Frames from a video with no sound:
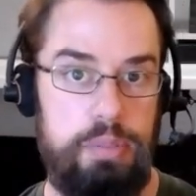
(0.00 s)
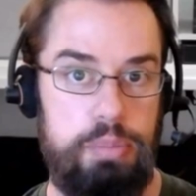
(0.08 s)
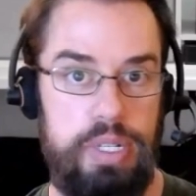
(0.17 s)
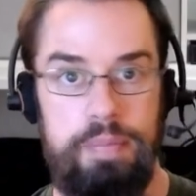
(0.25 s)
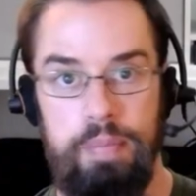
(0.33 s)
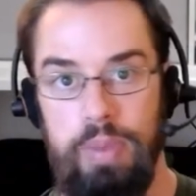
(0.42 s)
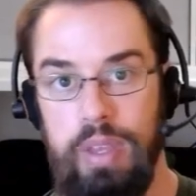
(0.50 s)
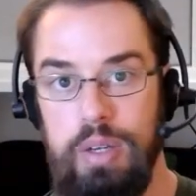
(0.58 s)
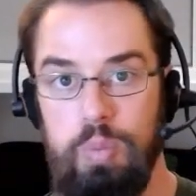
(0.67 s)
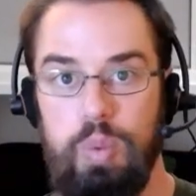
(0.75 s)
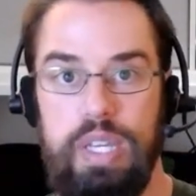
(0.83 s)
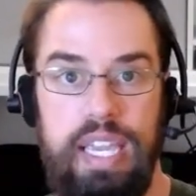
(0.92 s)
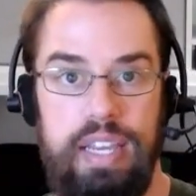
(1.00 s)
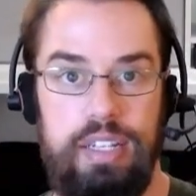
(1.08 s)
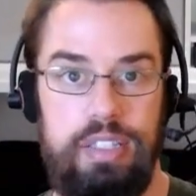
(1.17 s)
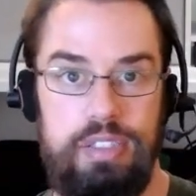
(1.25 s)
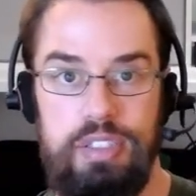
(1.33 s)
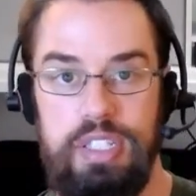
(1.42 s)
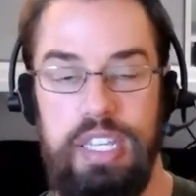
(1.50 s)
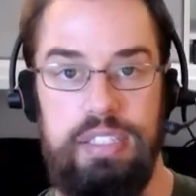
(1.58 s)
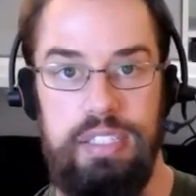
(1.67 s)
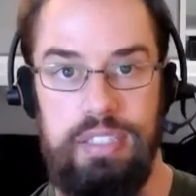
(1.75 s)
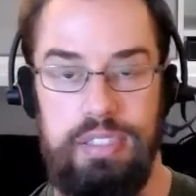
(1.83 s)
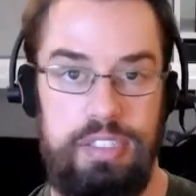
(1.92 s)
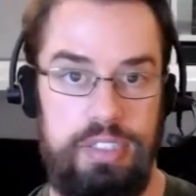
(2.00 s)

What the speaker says: But we can't look at these